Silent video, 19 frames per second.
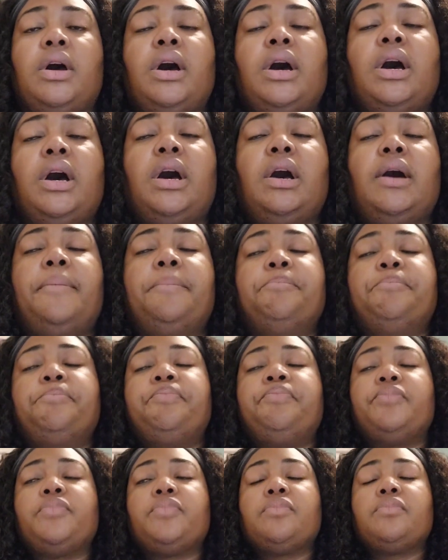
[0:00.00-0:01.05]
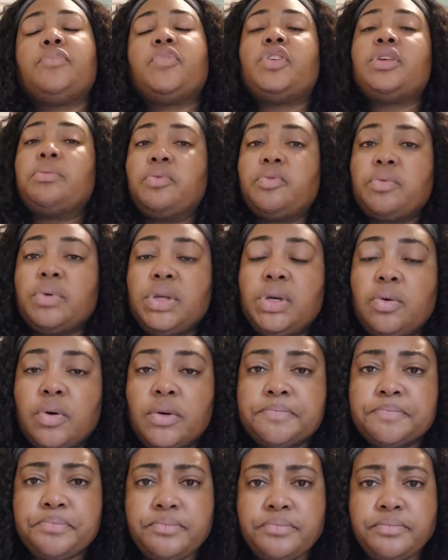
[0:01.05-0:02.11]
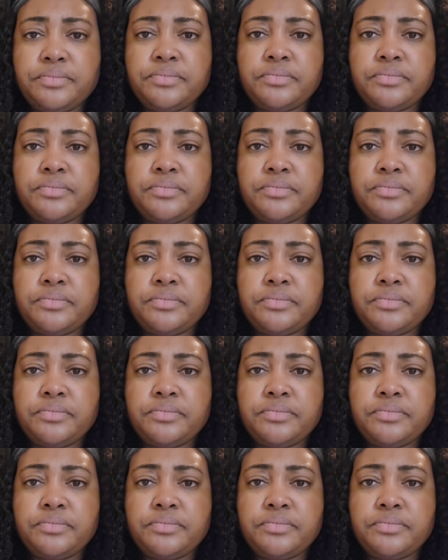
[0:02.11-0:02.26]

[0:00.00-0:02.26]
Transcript: Um, so that was really cool.